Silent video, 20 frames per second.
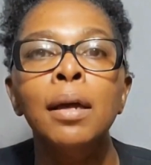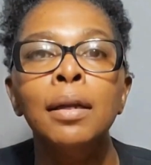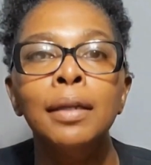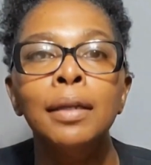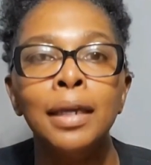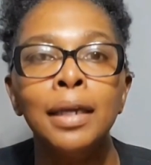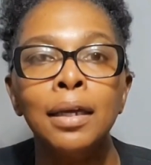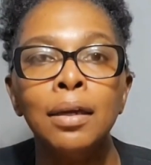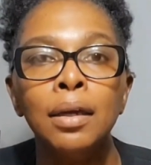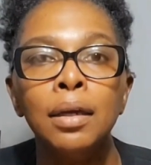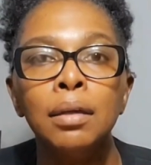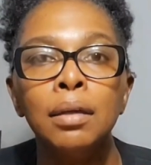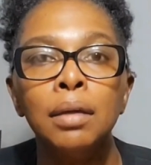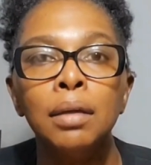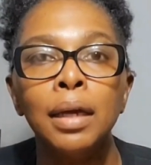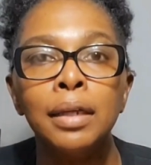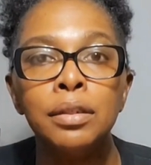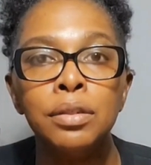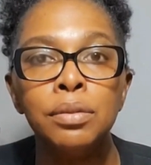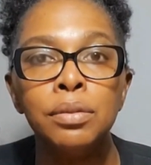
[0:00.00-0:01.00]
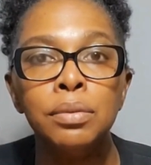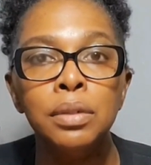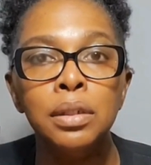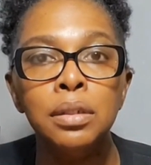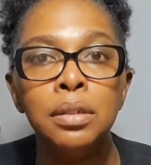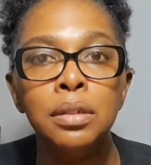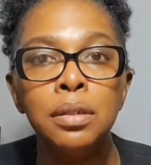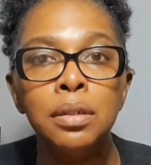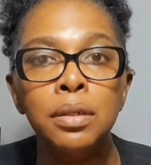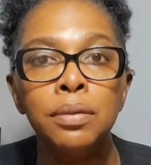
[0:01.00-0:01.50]
Now, I do
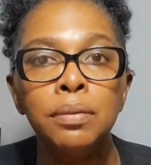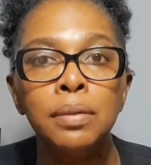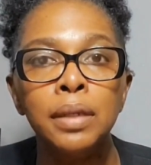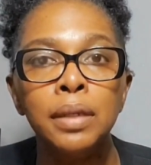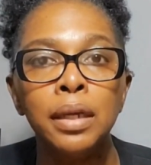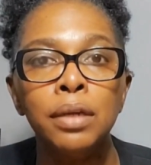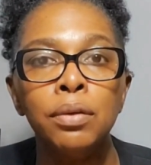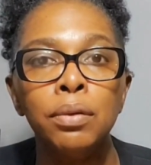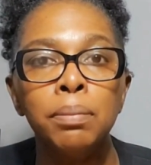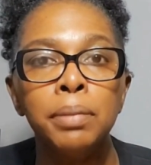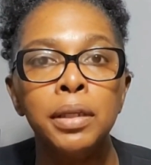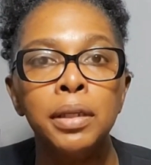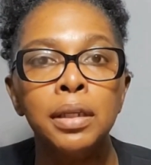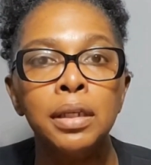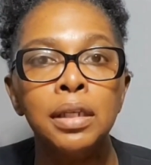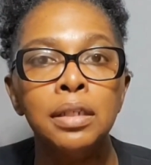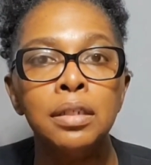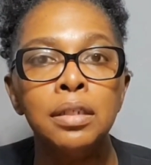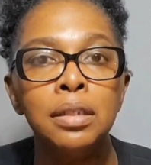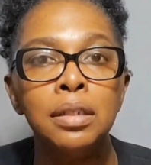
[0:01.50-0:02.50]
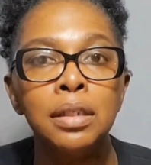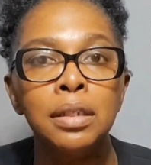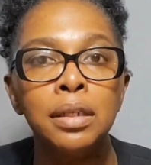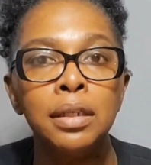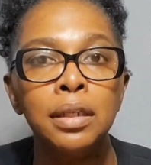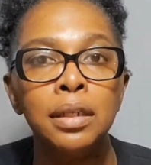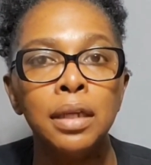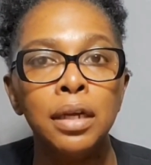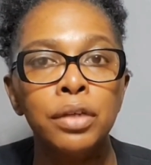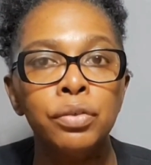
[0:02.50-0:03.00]
need to note that your ability to
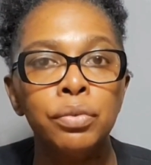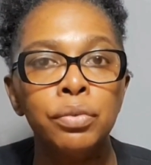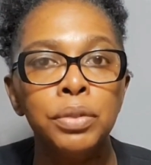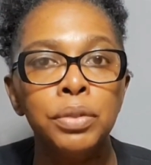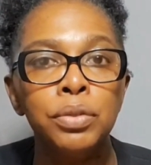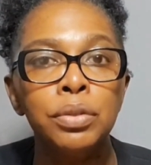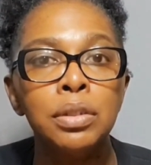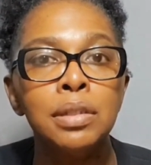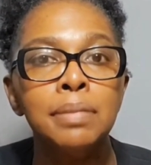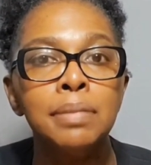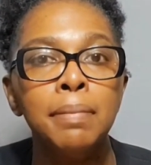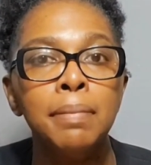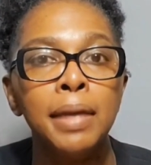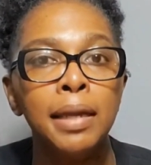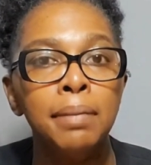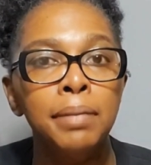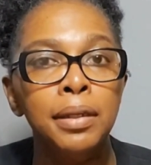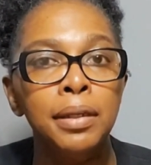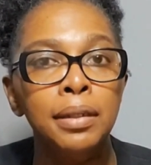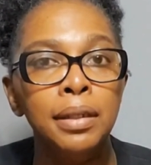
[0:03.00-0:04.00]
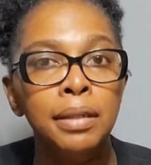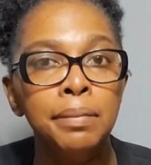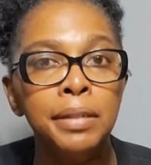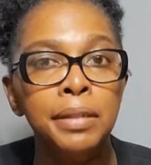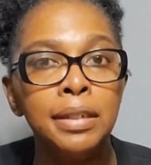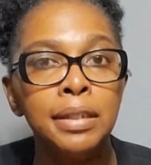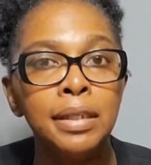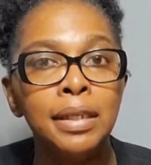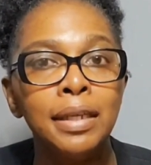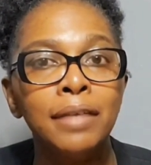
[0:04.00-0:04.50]
deduct contributions may be
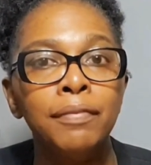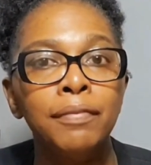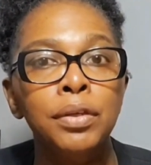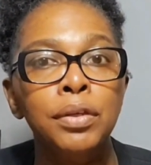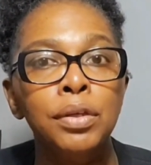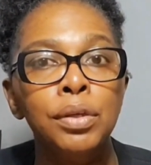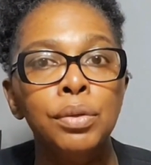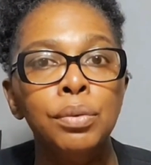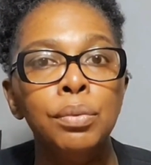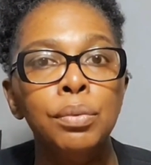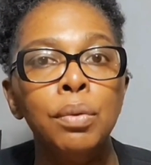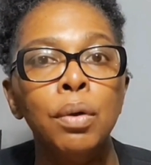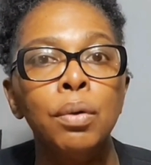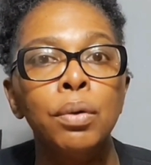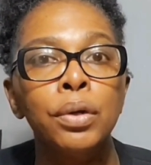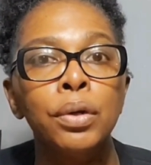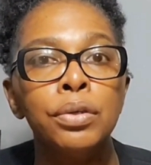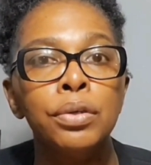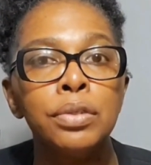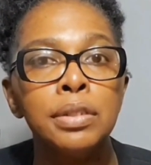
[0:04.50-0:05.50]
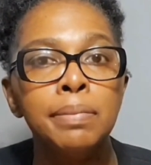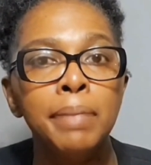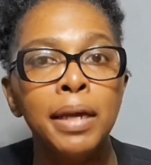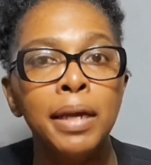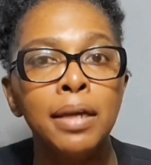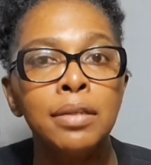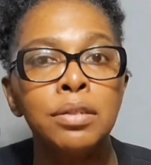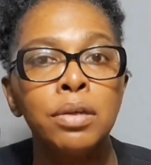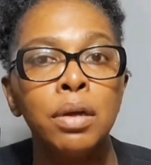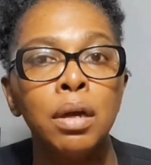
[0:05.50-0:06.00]
limited if you or your
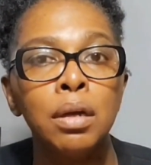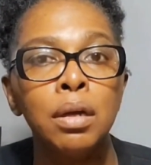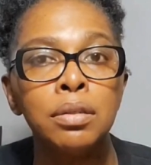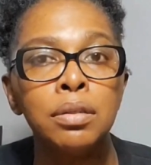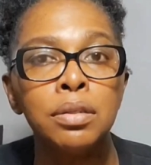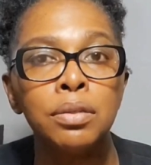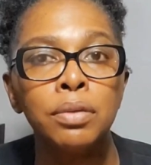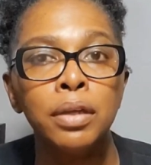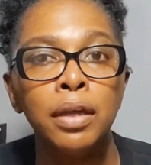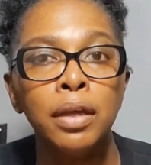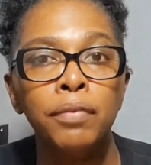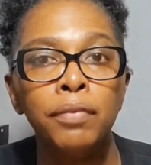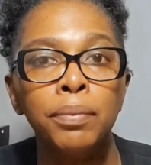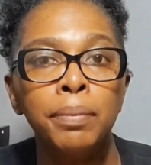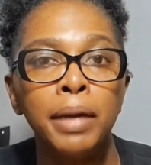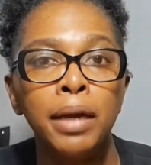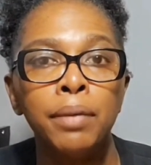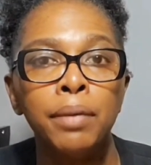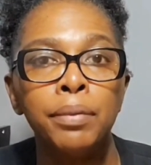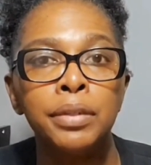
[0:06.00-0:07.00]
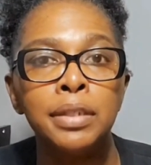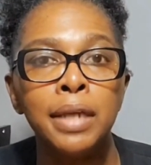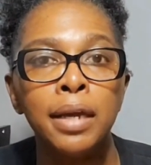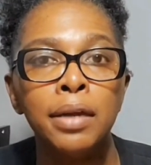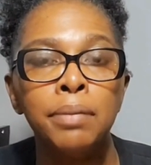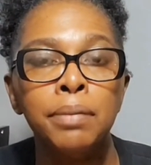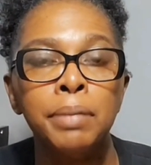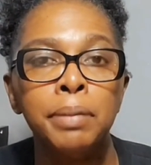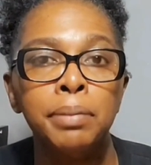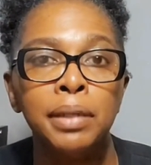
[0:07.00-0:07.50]
spouse are also covered by a
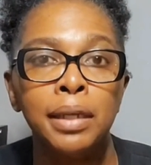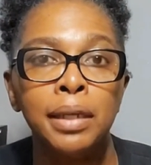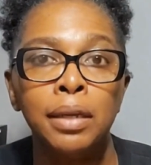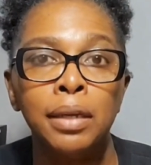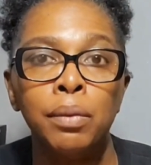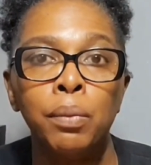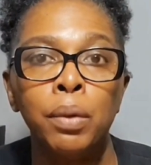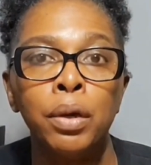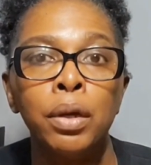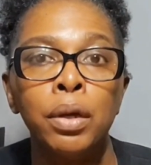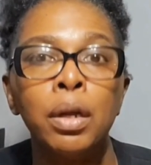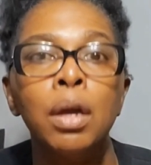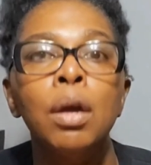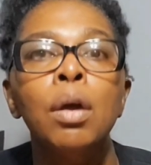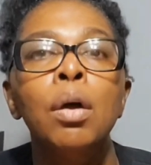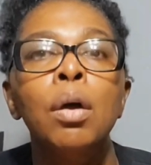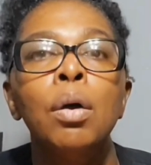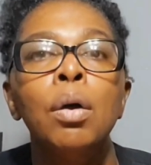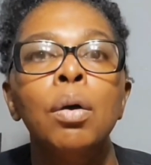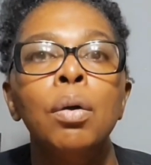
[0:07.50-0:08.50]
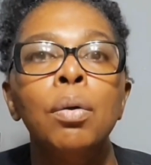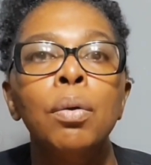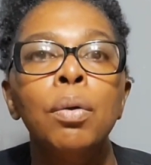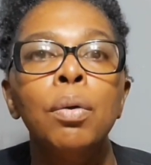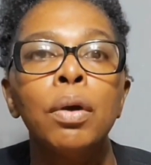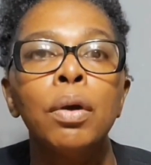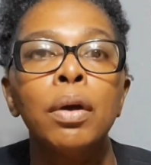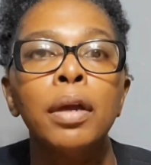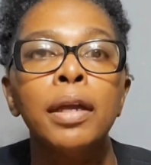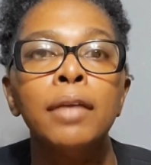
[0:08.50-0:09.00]
retirement plan at work,
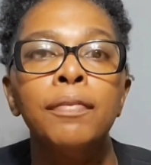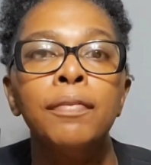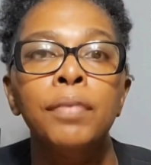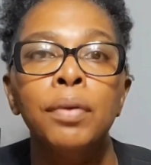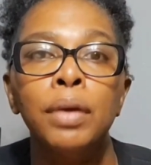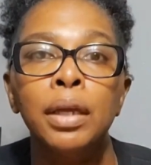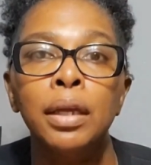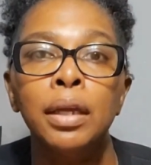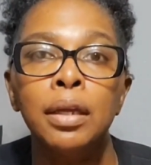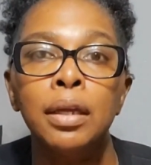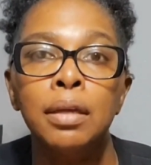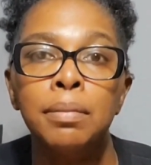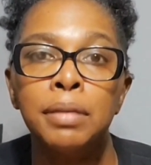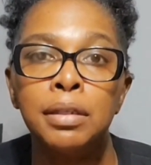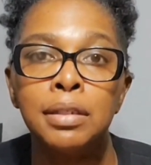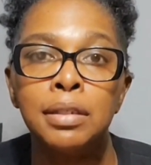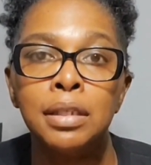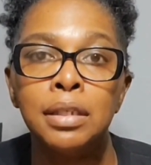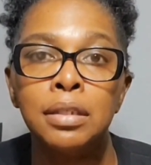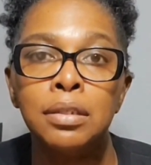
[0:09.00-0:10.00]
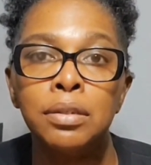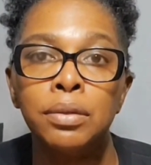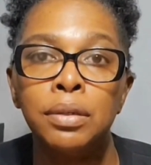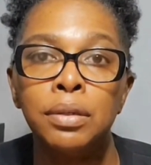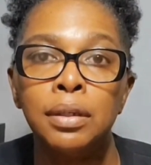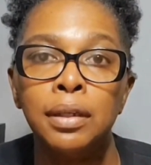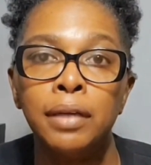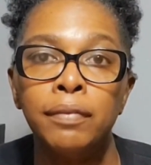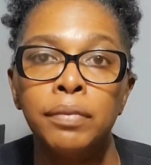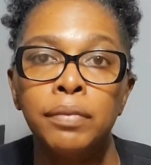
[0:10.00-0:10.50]
or if your income exceeds
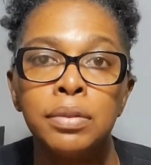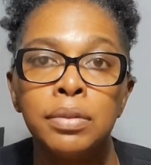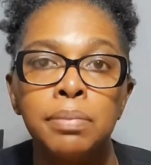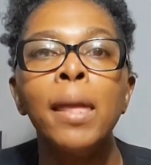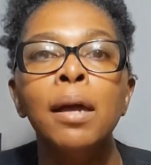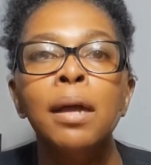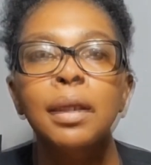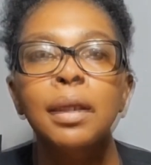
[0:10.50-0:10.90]
certain levels.